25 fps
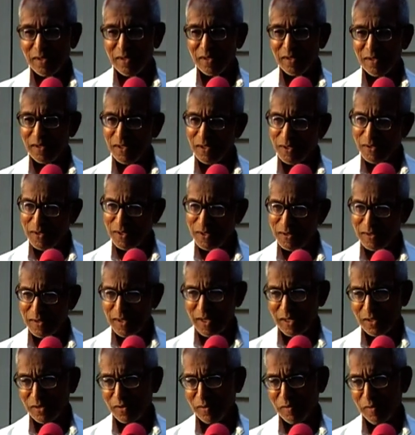This is
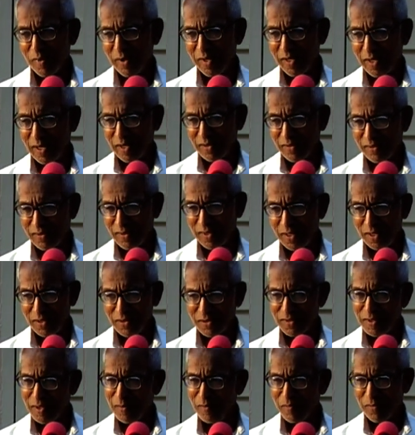experiencing,
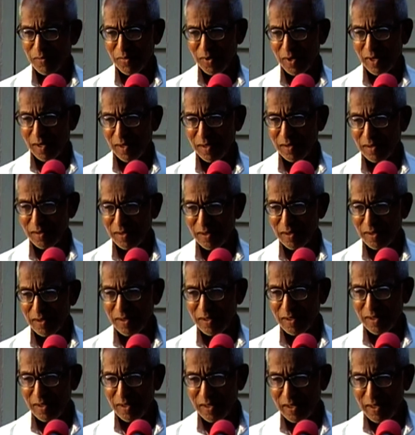simple.
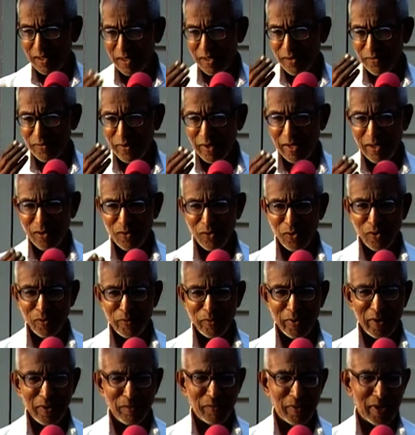If I
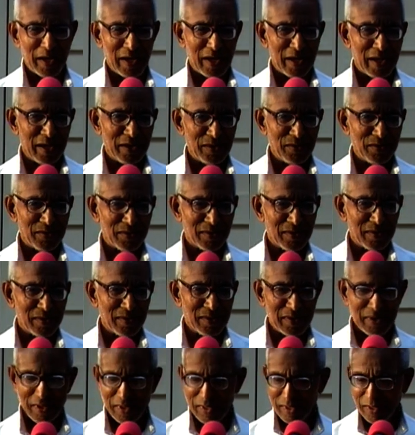open my eyes,
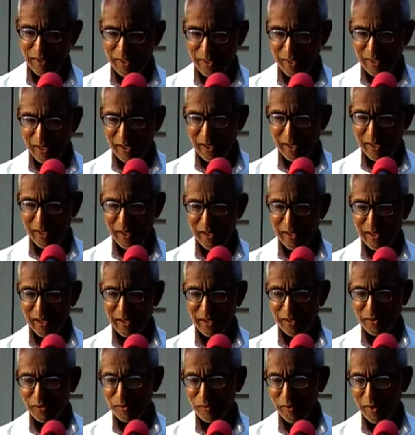I
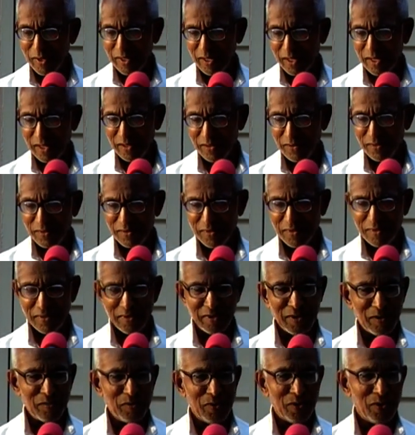experience
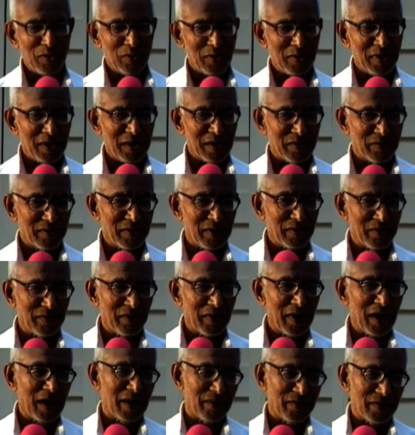the beauty of the
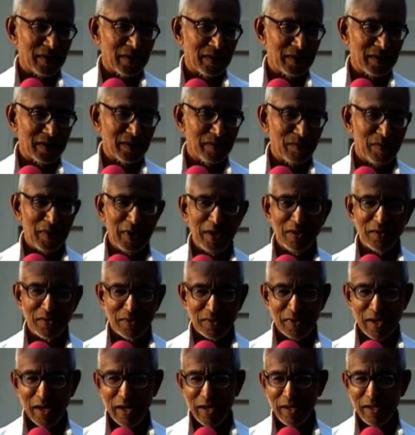flower.
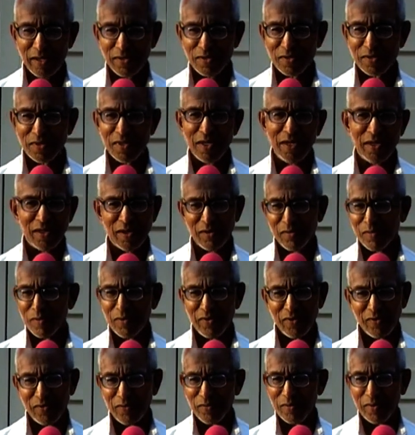Means I see
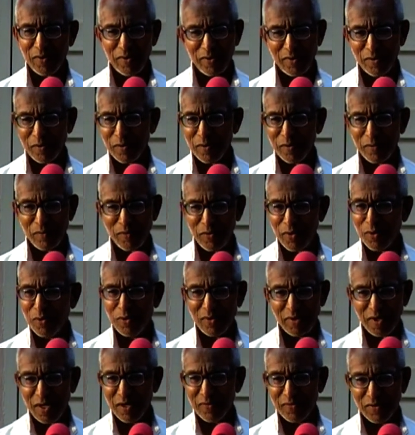the
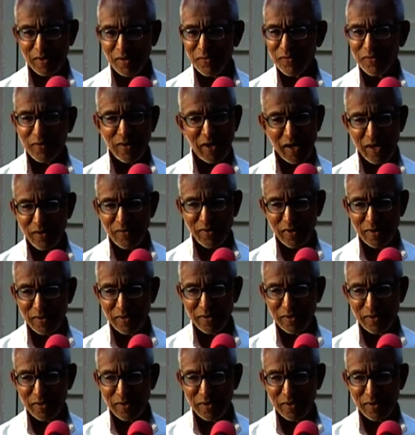beauty of the flower.